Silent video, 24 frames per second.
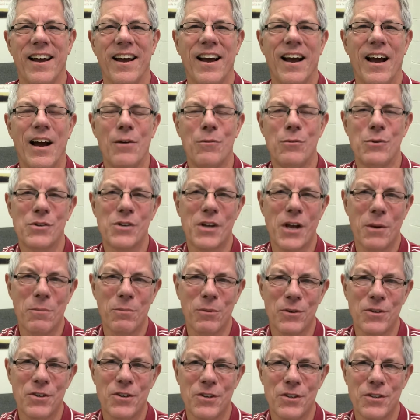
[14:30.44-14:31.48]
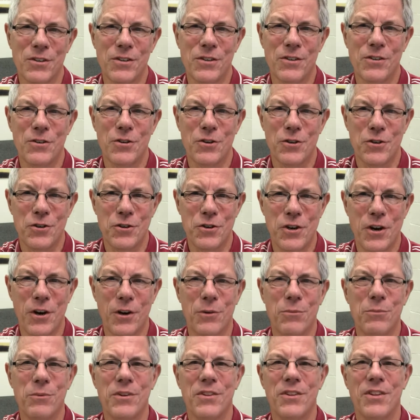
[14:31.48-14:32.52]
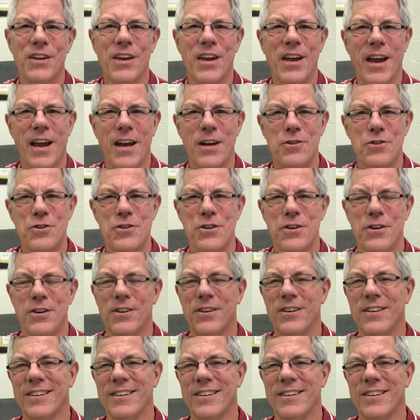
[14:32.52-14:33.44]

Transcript: I was able to, to share with the cashier